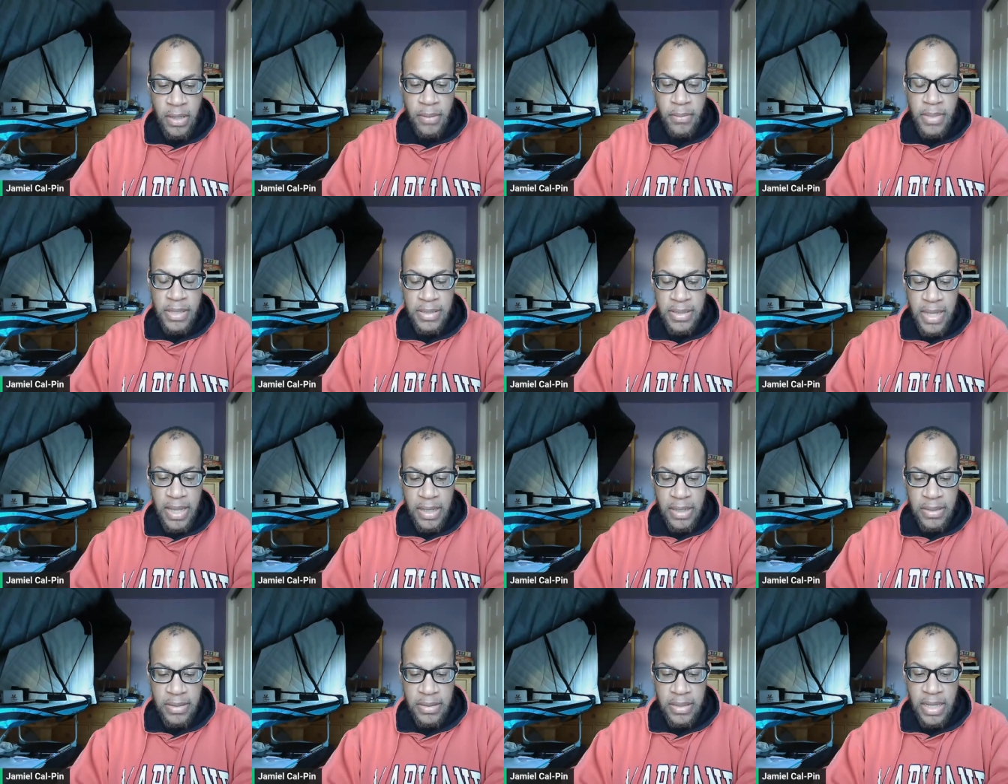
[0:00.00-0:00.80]

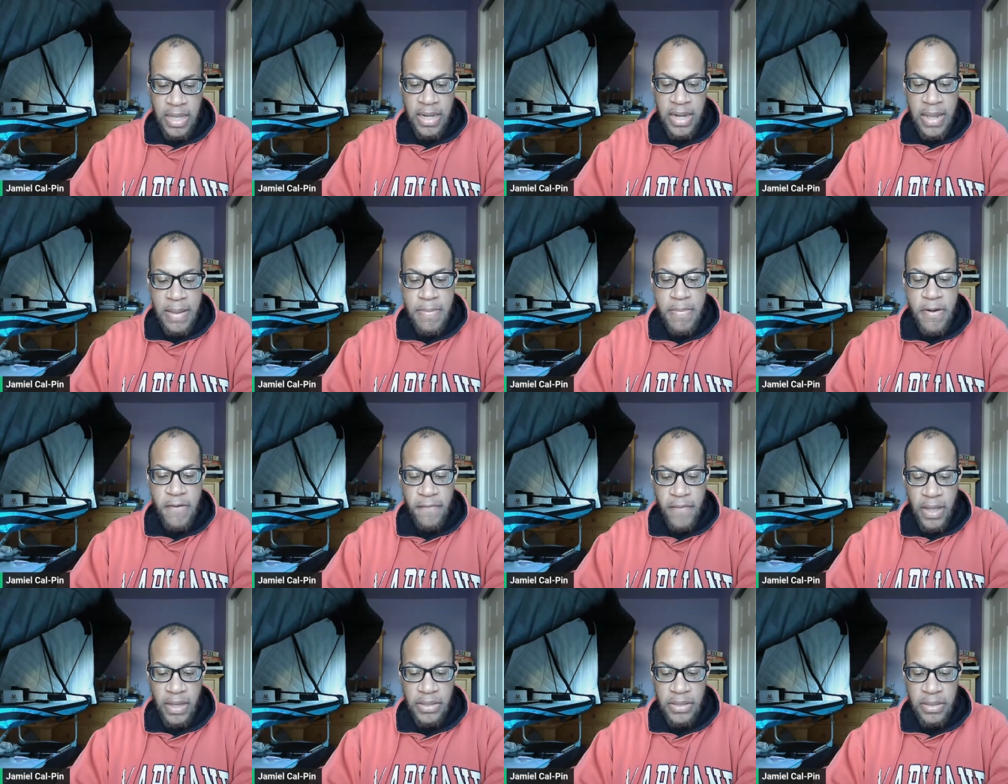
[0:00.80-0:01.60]
mistakes, and
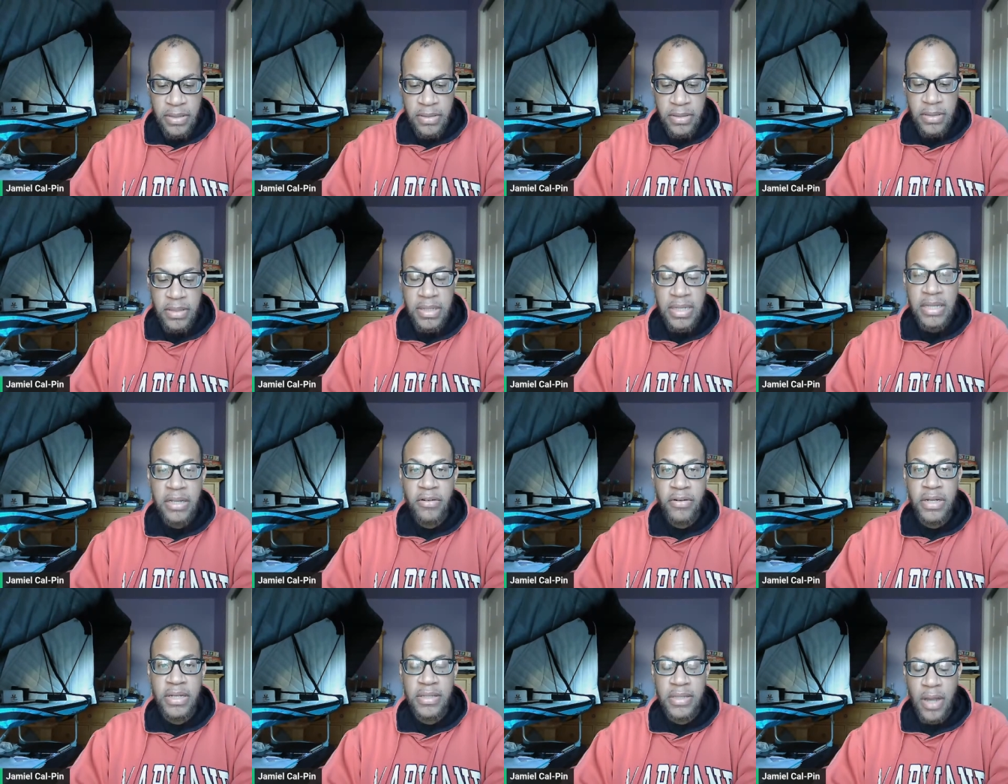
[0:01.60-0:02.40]
imperfections
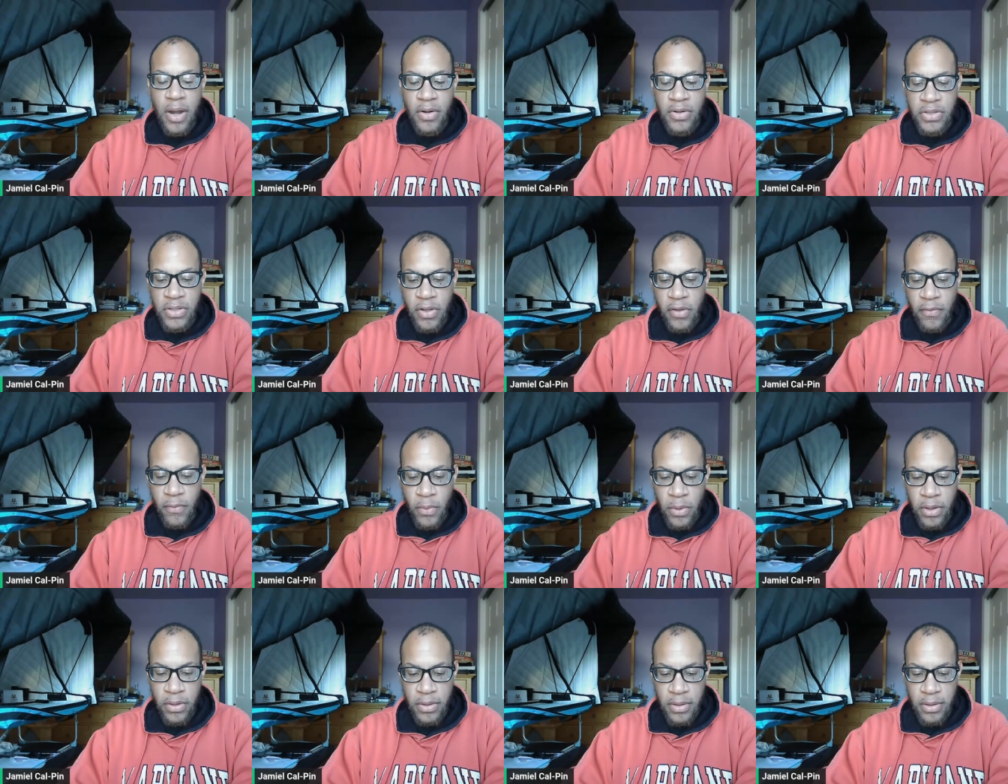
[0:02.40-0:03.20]
decrease our self
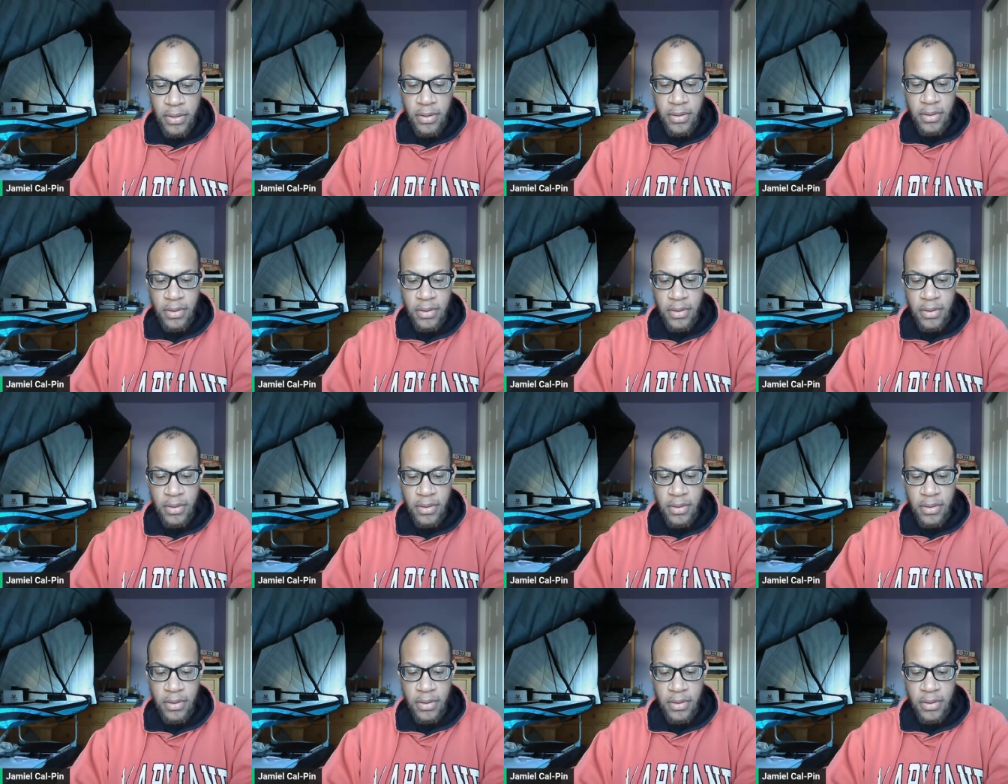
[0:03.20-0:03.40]
worth.